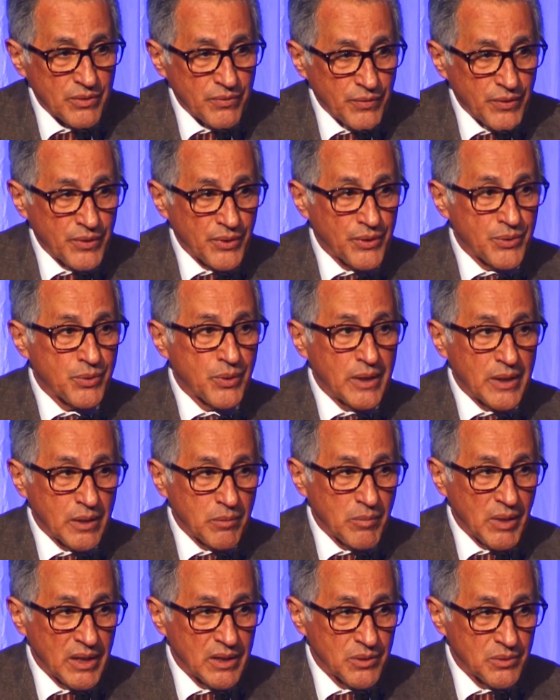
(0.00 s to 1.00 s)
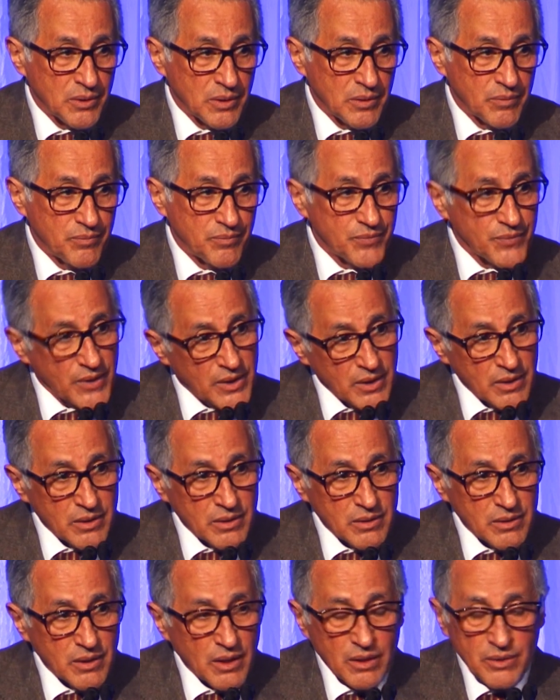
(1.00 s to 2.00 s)
field training manual,
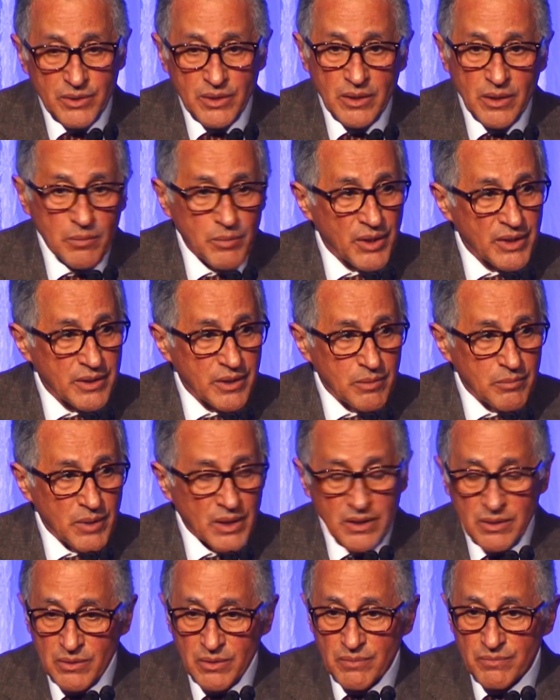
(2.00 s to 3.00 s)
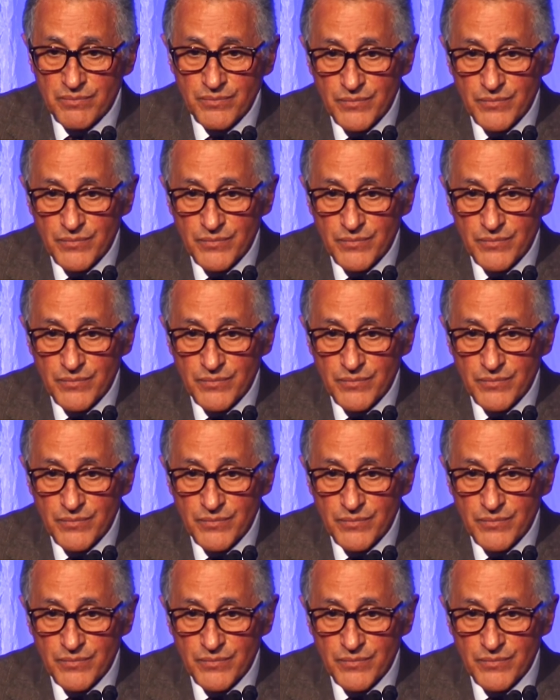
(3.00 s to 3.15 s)
and I'll tell you about that manual.